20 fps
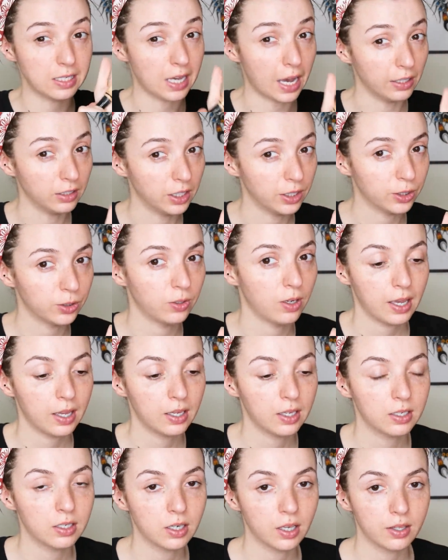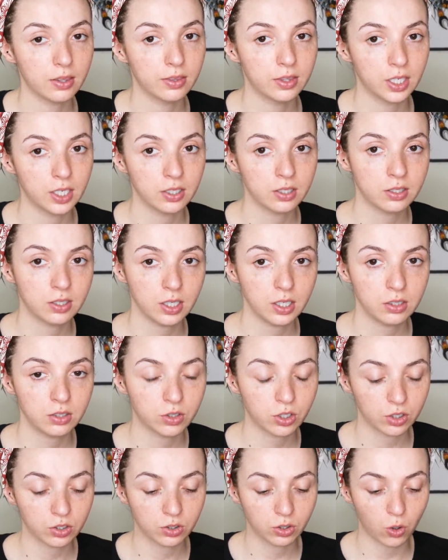Yellow. And this is
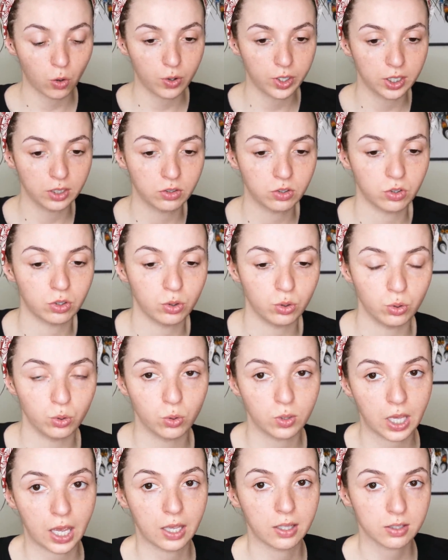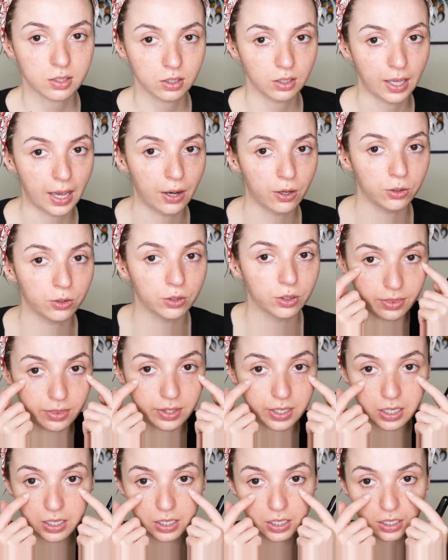just going to cancel out
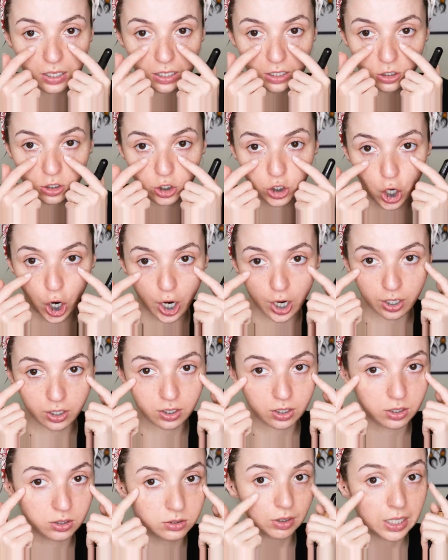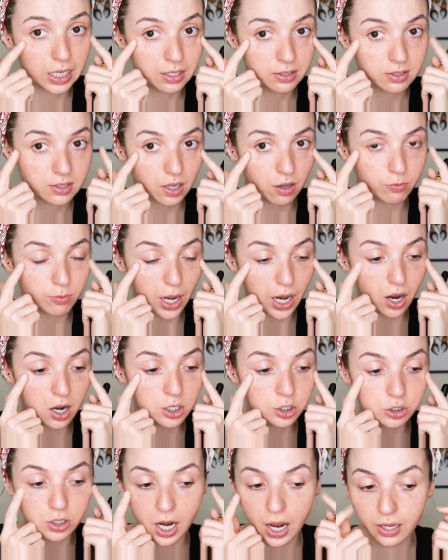the darkness of my
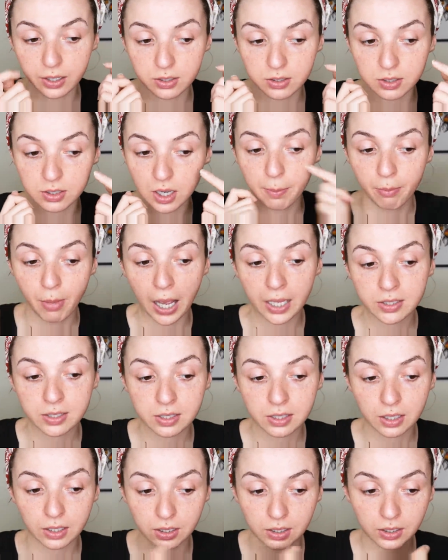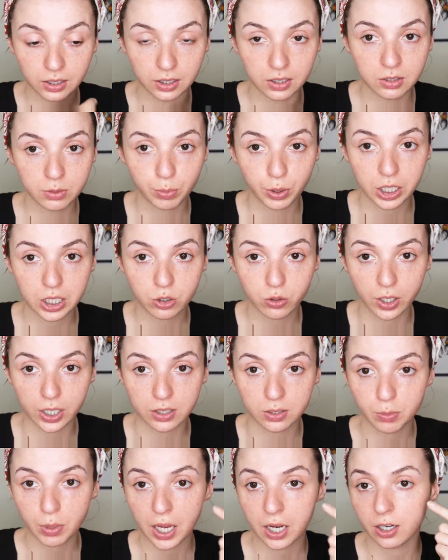under eyes. My skin is pretty
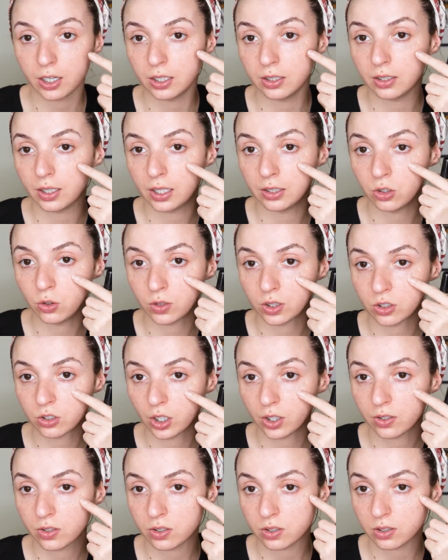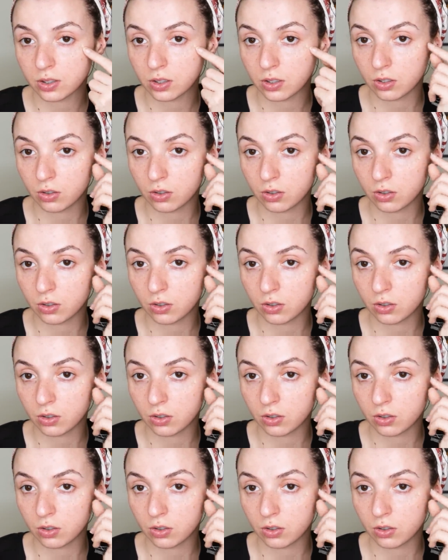transparent, and you can just